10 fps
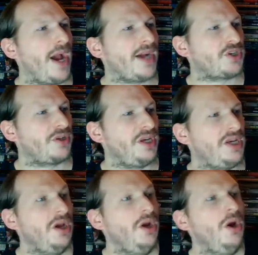
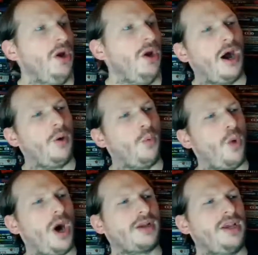actually
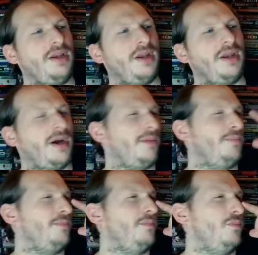walking
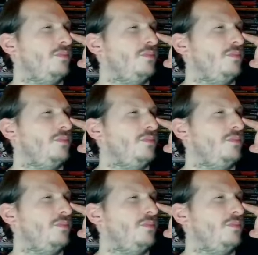on